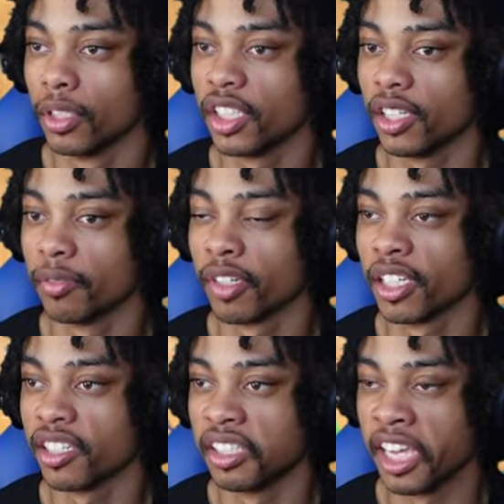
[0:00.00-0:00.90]
Is he? Is my
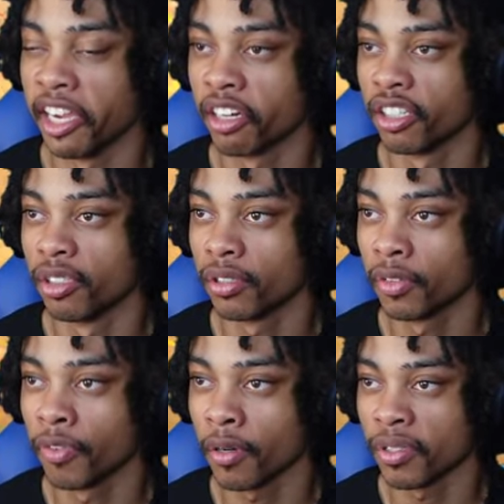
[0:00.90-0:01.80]
nigga scared? What
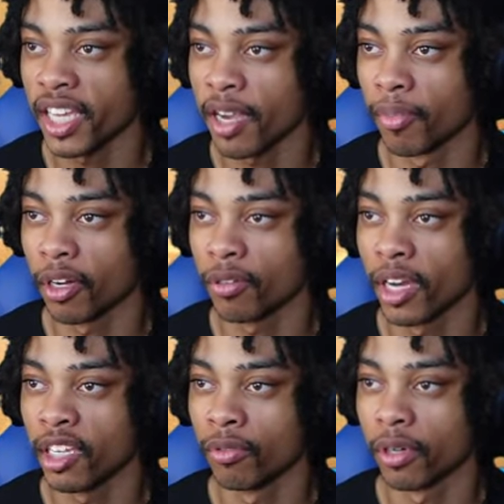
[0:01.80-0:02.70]
the fuck was that, bro?
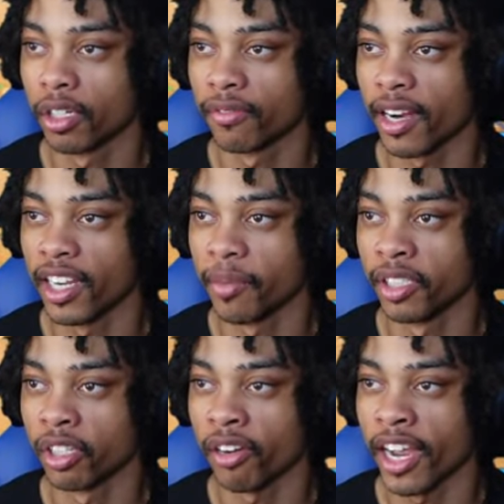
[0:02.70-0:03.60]
Why are you running around like
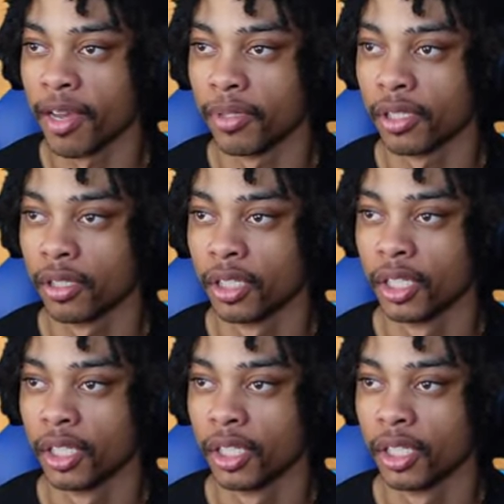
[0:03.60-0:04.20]
Mr. Krabs?